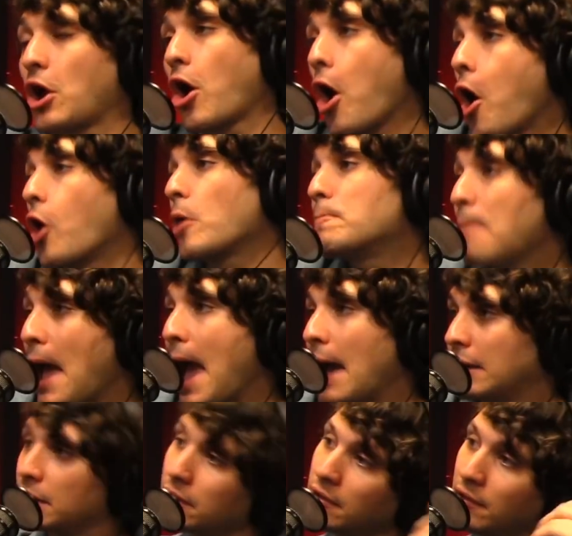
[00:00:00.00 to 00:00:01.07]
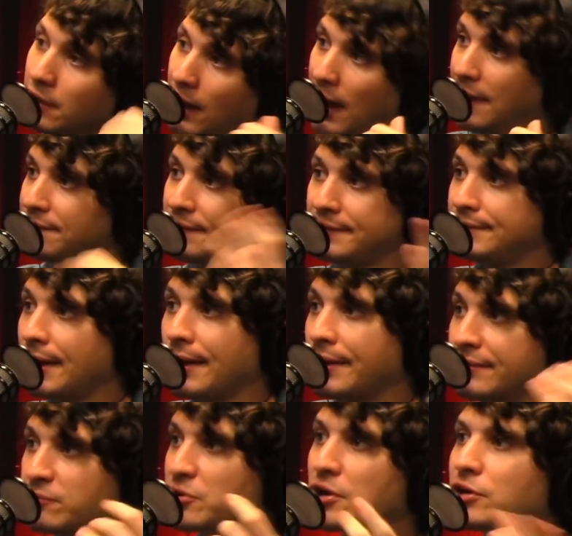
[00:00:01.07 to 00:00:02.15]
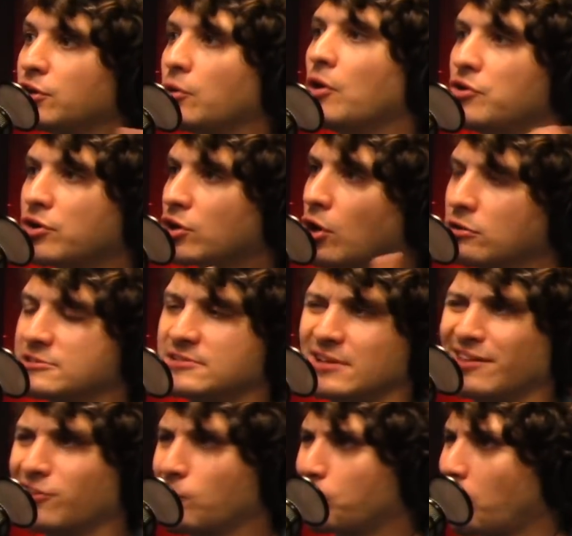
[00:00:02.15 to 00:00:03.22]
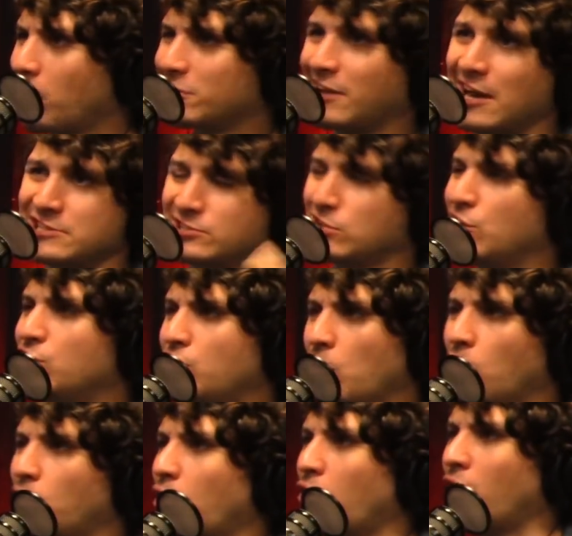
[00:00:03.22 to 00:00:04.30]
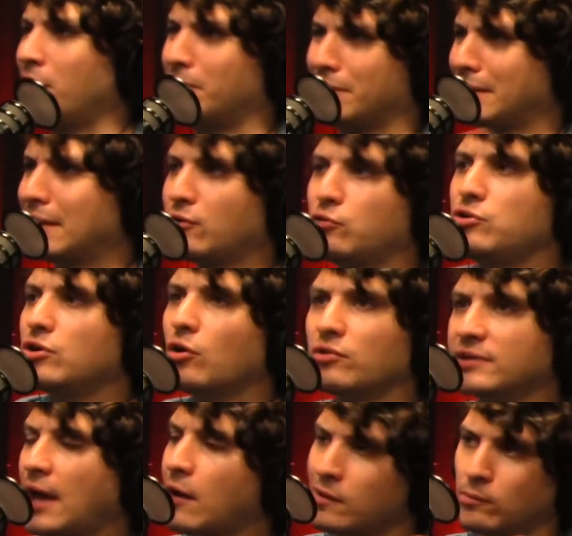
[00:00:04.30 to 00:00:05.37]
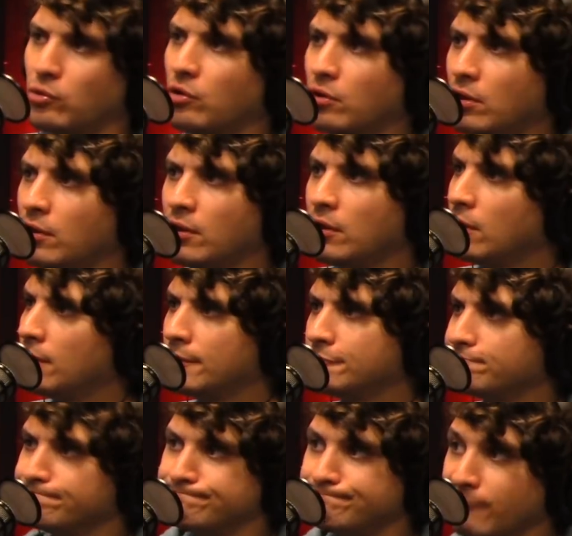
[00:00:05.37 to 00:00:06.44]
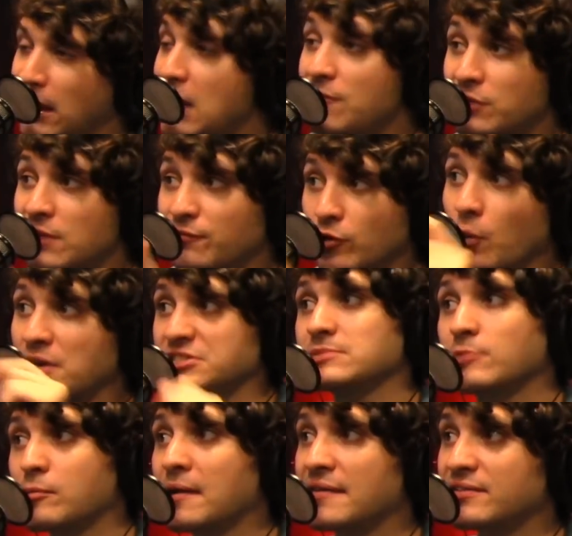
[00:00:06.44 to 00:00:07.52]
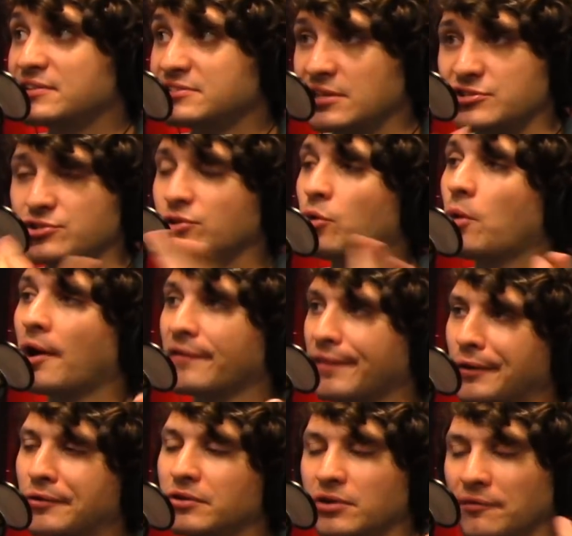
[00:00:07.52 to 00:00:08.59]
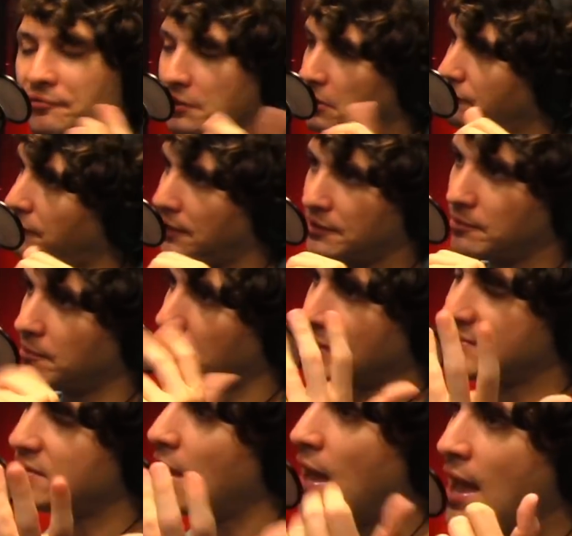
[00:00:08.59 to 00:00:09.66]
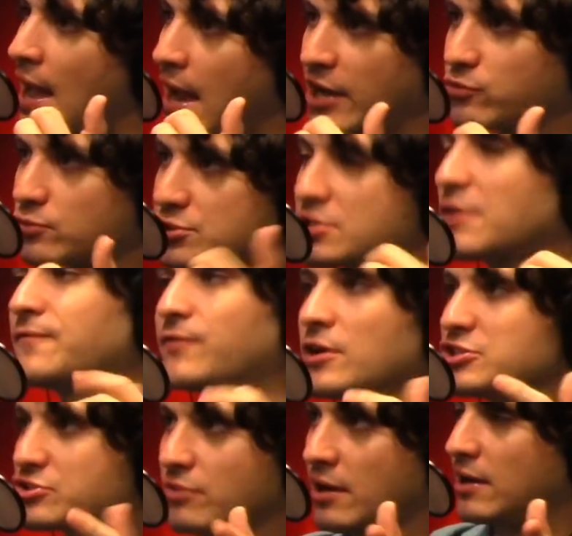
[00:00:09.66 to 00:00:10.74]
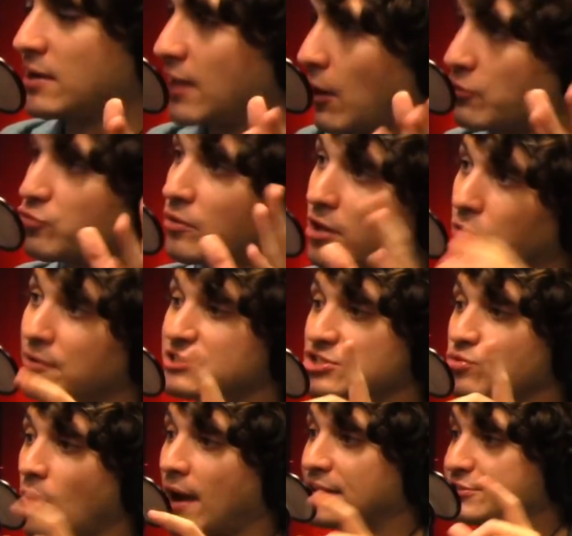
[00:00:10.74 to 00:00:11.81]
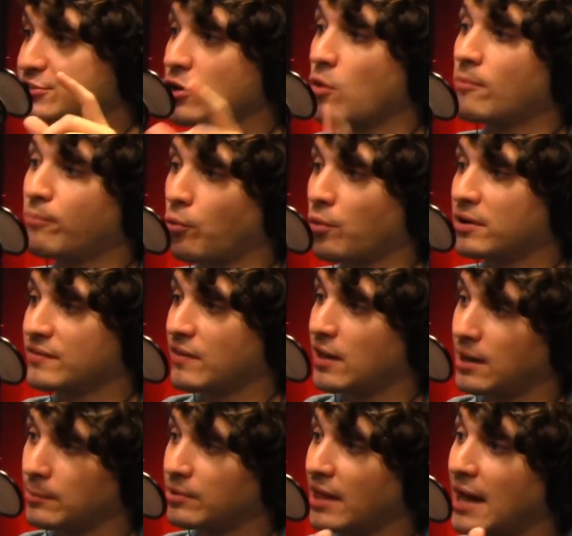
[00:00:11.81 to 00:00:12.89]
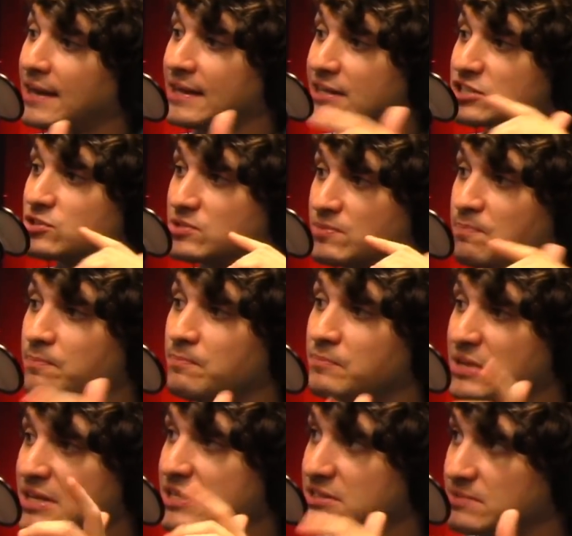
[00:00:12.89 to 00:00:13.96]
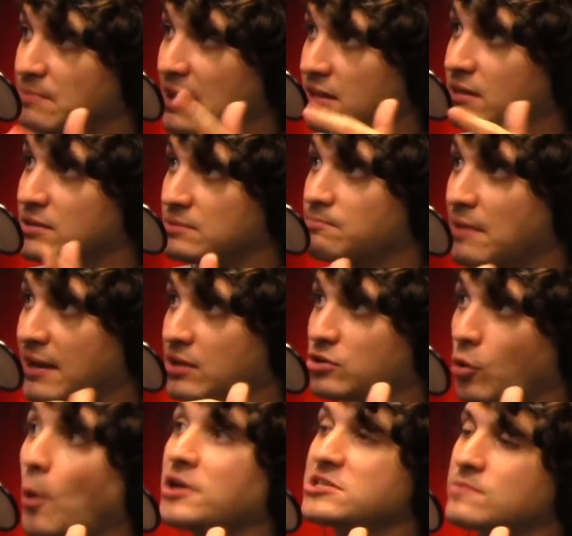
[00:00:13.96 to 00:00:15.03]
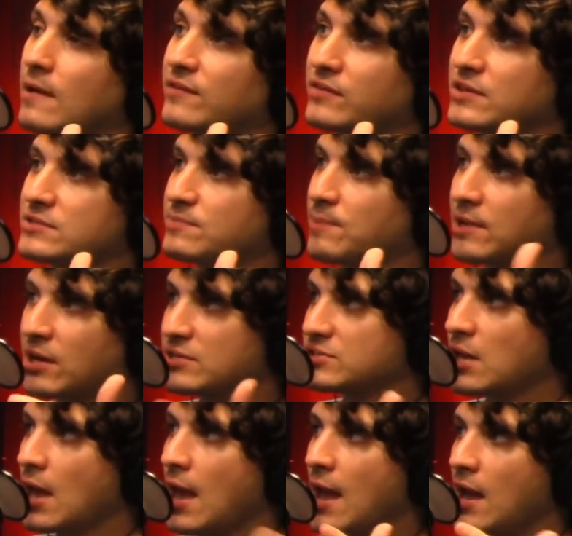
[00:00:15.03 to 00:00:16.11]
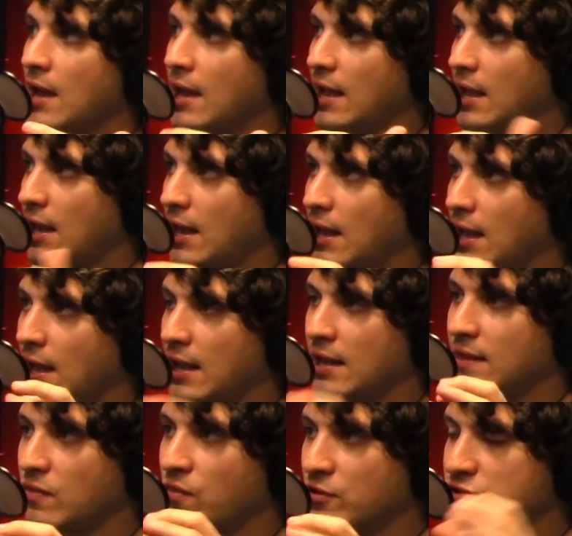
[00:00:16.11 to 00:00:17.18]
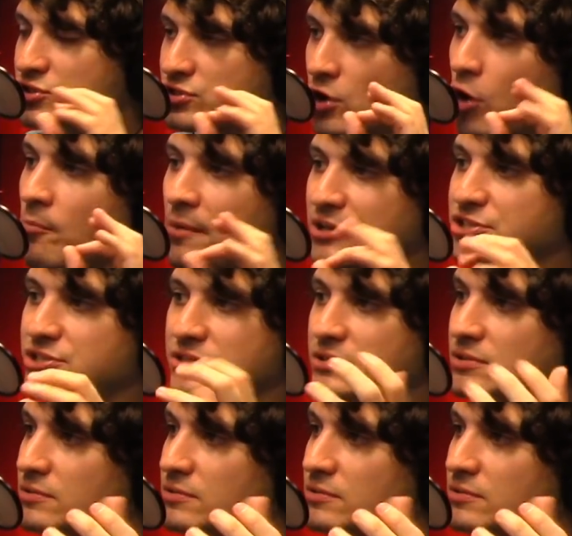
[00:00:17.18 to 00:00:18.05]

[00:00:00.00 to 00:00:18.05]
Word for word: "Are bad," and yeah. then yeah, and then what are you gonna do? You're gonna hold Sinclair Broadcasting, Google, and like who are you gonna hold accountable? Even if there was someone who made the decision, who are they? Who you're never gonna find them, and it's it's what's so frustrating. Now it's one of the reasons why it's so important that I'm glad he is he's making making noise about this because it, there's so much